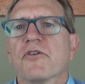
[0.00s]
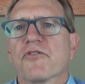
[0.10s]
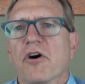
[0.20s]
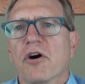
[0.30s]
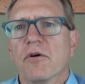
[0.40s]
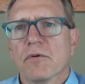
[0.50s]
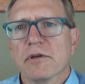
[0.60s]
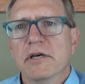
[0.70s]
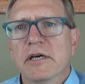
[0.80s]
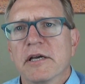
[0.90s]

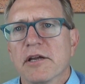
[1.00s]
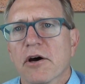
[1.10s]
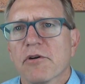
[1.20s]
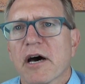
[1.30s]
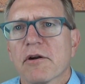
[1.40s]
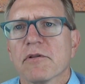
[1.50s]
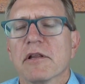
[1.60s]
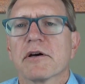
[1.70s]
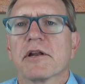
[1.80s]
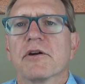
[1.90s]
So, not
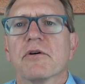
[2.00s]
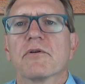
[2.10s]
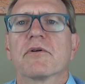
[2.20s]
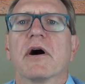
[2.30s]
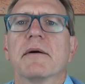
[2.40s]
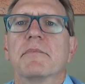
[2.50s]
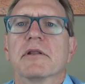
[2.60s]
only looking at old crop,